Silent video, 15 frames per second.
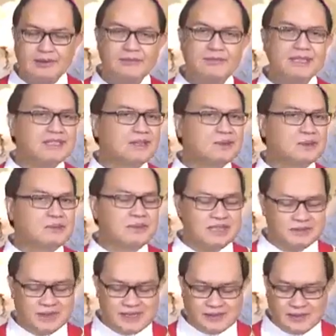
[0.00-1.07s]
But the
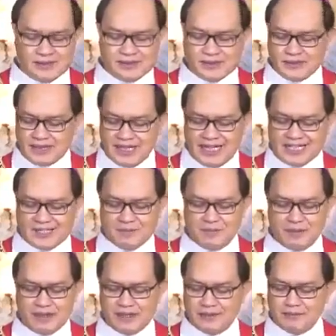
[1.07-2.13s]
woman was also
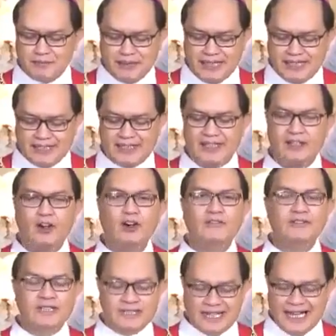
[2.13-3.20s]
gasping and pleading
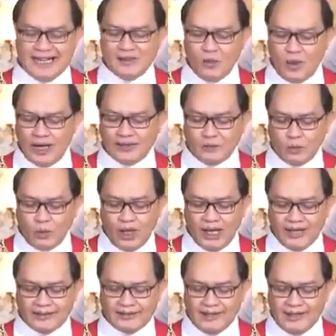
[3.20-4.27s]
over
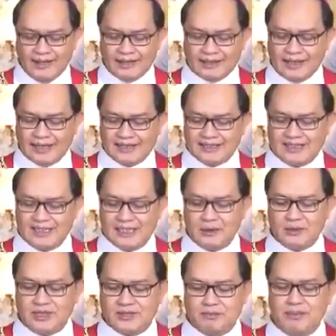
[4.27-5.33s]
911 like she
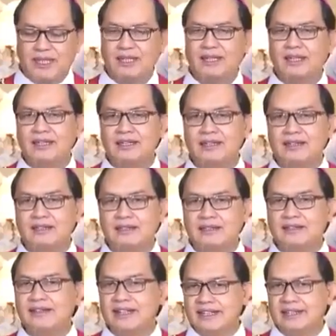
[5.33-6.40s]
was being
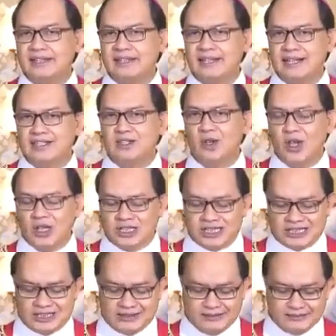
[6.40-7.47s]
really
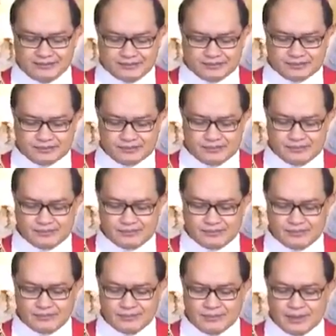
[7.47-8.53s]
assaulted.
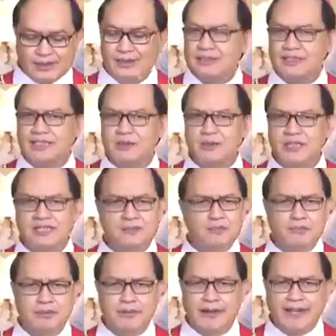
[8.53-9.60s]
She was
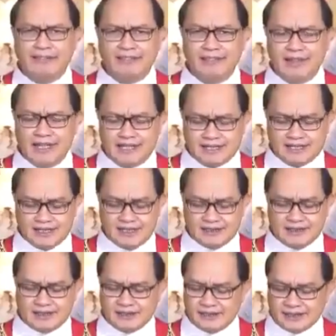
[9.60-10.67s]
breathless
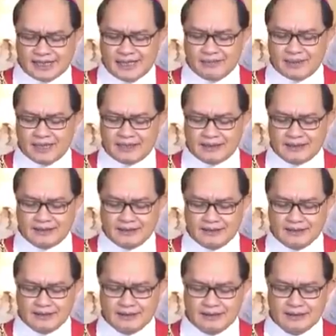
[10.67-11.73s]
in her drama,
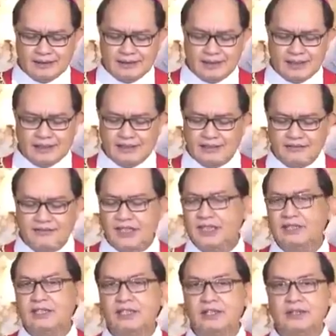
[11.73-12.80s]
and the
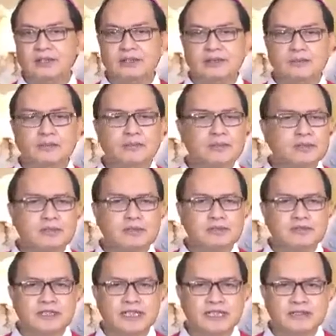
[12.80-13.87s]
video
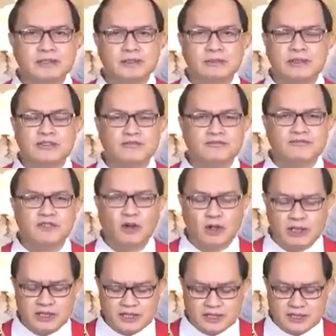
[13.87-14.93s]
proved it to be
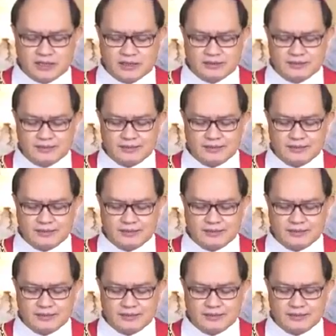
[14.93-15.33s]
false.